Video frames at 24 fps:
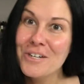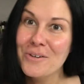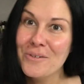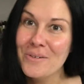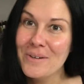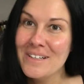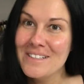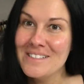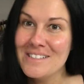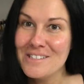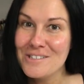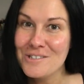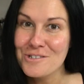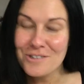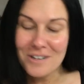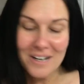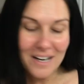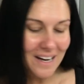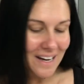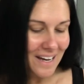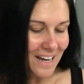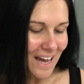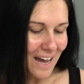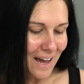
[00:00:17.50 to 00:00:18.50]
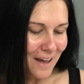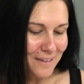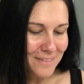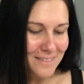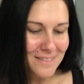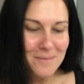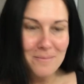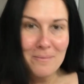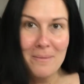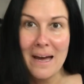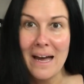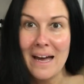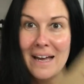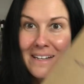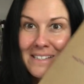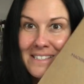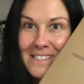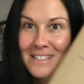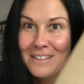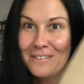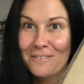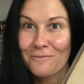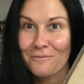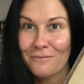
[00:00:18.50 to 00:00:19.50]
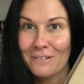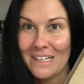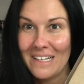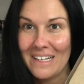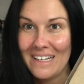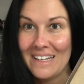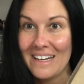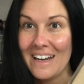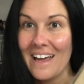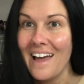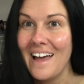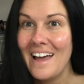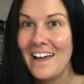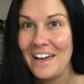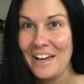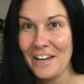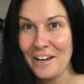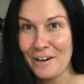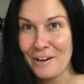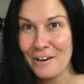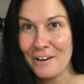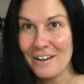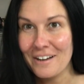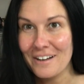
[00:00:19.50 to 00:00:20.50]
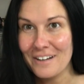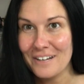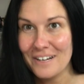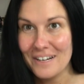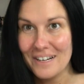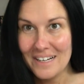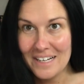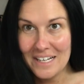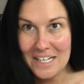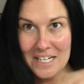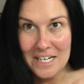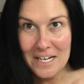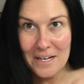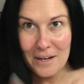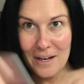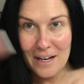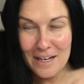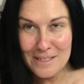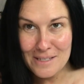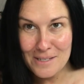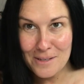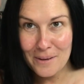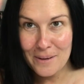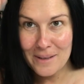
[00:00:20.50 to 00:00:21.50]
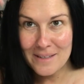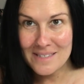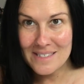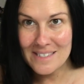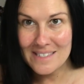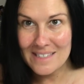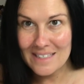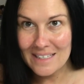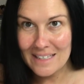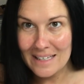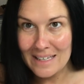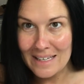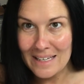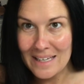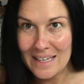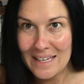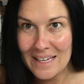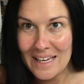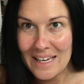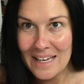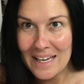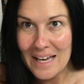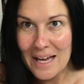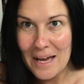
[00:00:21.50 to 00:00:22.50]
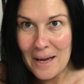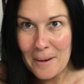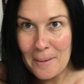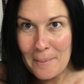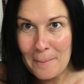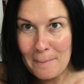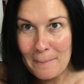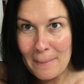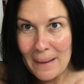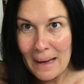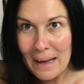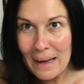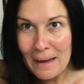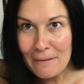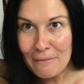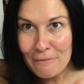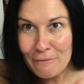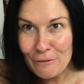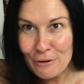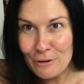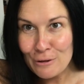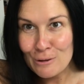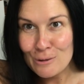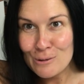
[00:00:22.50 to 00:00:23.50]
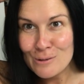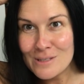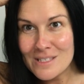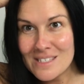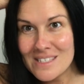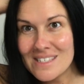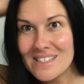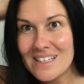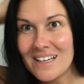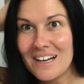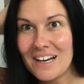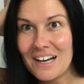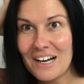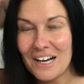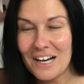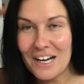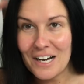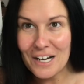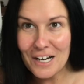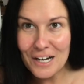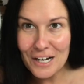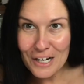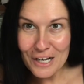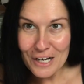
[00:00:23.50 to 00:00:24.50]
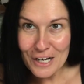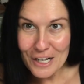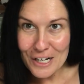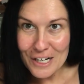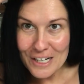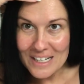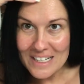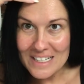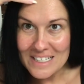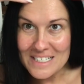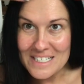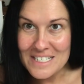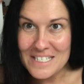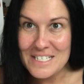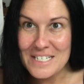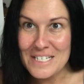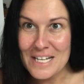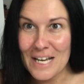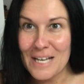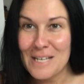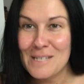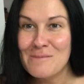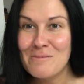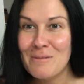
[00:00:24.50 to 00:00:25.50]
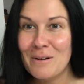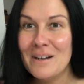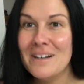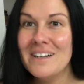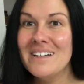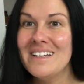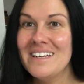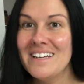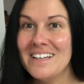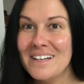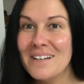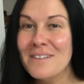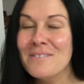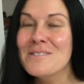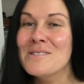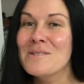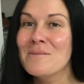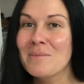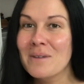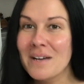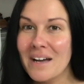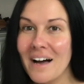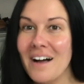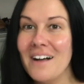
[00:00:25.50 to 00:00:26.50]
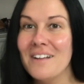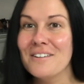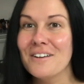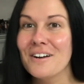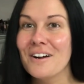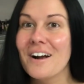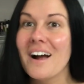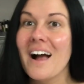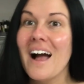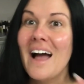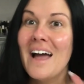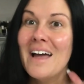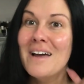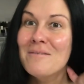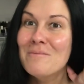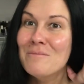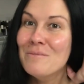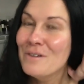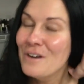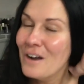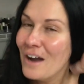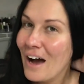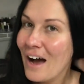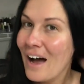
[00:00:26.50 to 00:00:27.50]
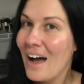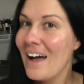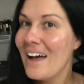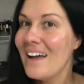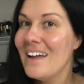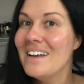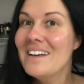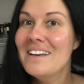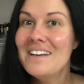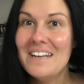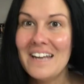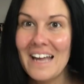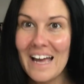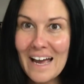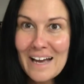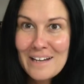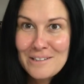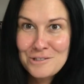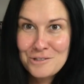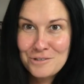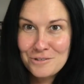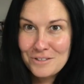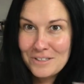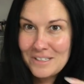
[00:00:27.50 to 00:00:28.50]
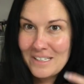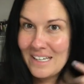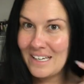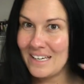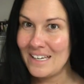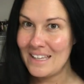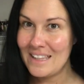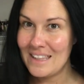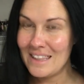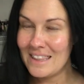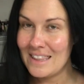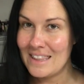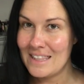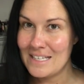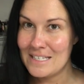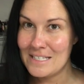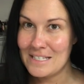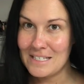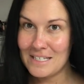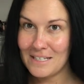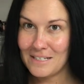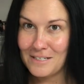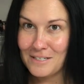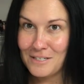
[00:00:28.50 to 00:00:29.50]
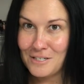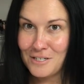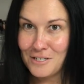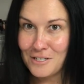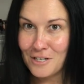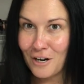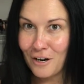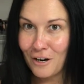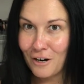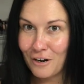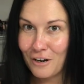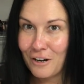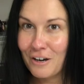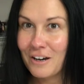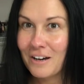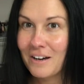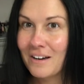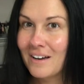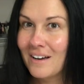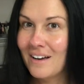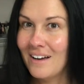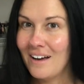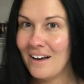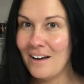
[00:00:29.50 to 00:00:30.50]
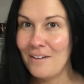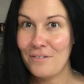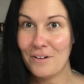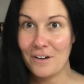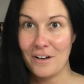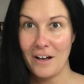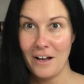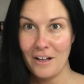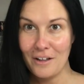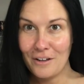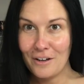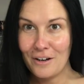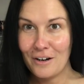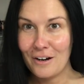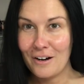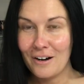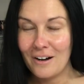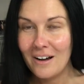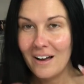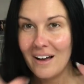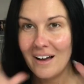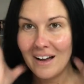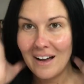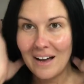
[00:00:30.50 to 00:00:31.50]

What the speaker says: going to try out the Madison Reed Hair Color. Now, as you can see, my roots are in desperate need of some color. I am not naturally this dark of a color